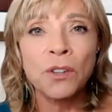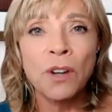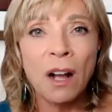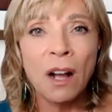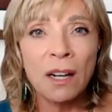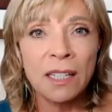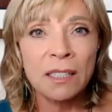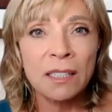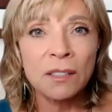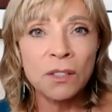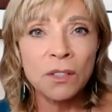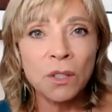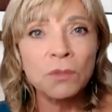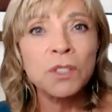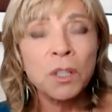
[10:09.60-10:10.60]
your audience
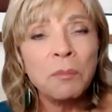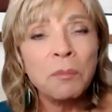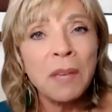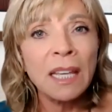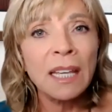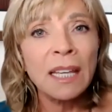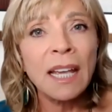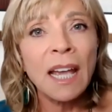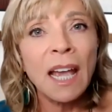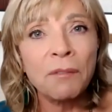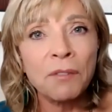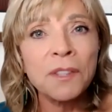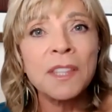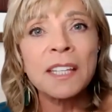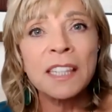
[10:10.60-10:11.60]
so to me
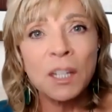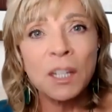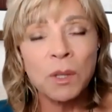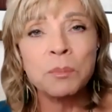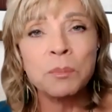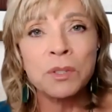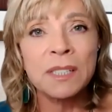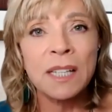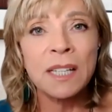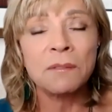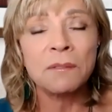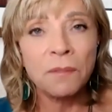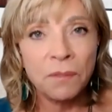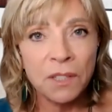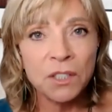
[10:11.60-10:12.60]
everything that we
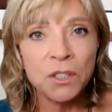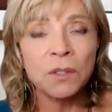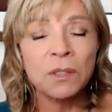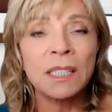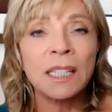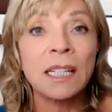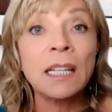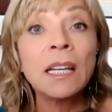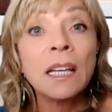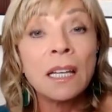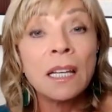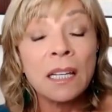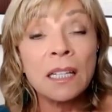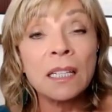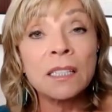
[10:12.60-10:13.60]
present visually
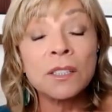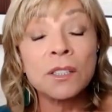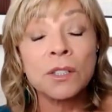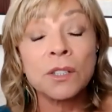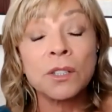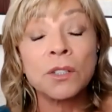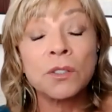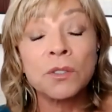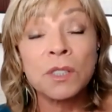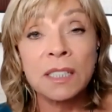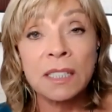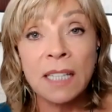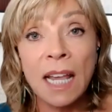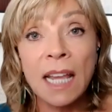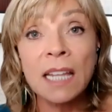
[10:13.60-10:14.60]
is to
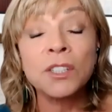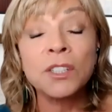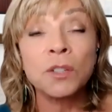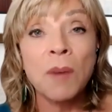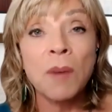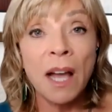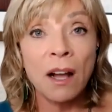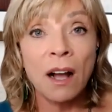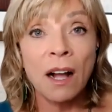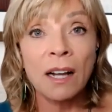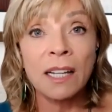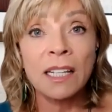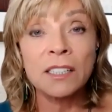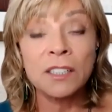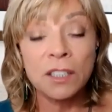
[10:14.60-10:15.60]
say to my
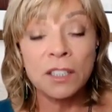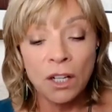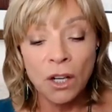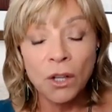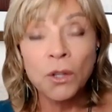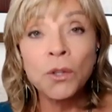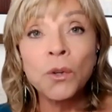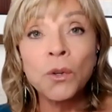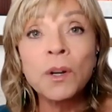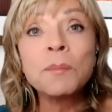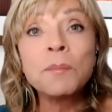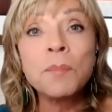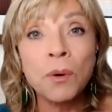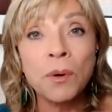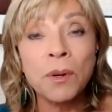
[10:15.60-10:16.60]
audience, you're
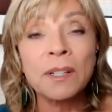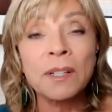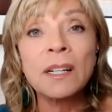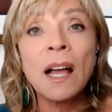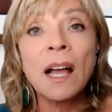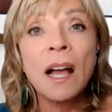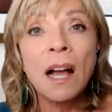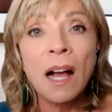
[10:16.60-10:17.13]
important.